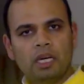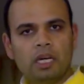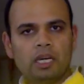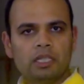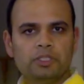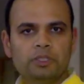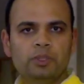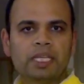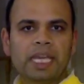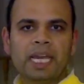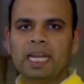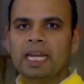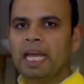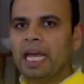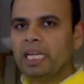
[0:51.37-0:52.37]
you can
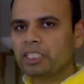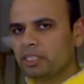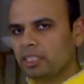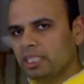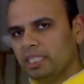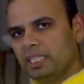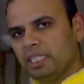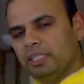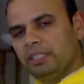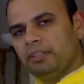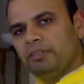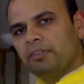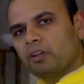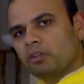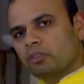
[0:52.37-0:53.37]
actually
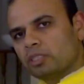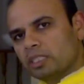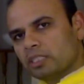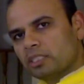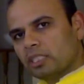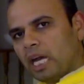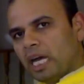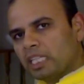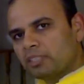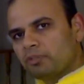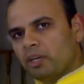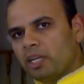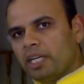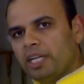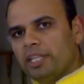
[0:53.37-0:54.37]
just ask for
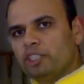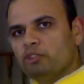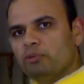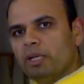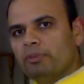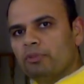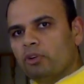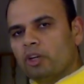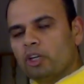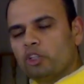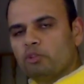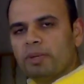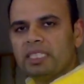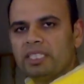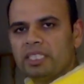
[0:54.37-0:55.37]
a 2x4 or
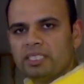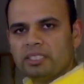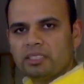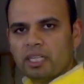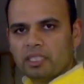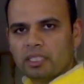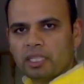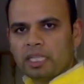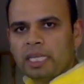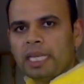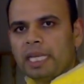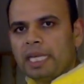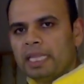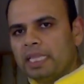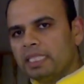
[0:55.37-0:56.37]
2x3 stud.
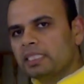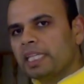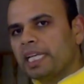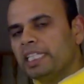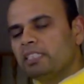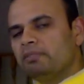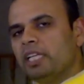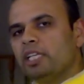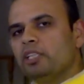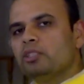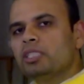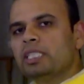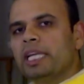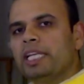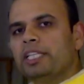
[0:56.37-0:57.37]
In this case we are using
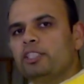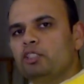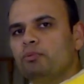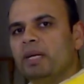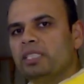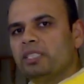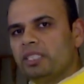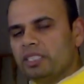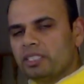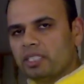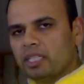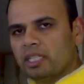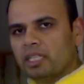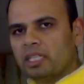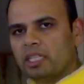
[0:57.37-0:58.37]
a 2x3 stud.
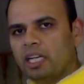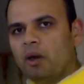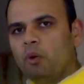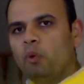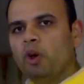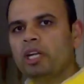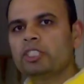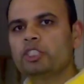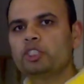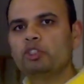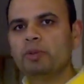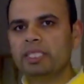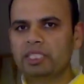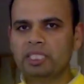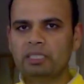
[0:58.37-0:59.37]
Now what does
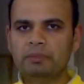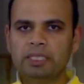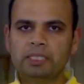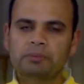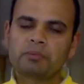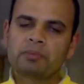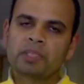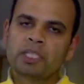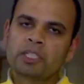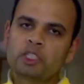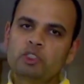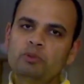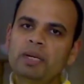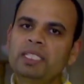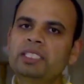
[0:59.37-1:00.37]
2x3 mean?
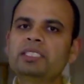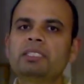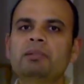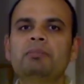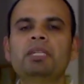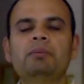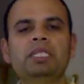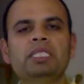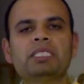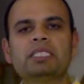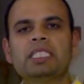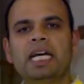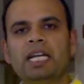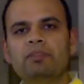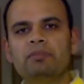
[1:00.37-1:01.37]
2x3 simply means
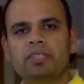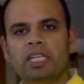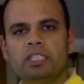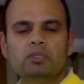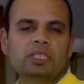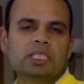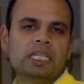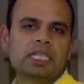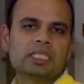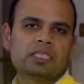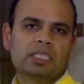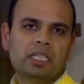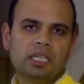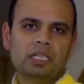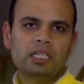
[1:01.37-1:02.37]
that we are using a
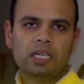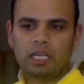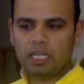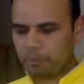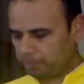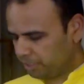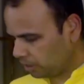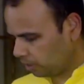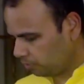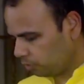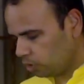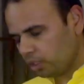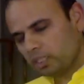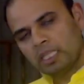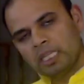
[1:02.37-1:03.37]
stud, a piece of wood
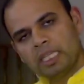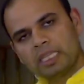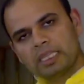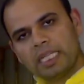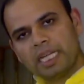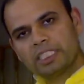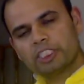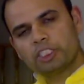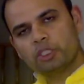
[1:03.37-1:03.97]
that's 2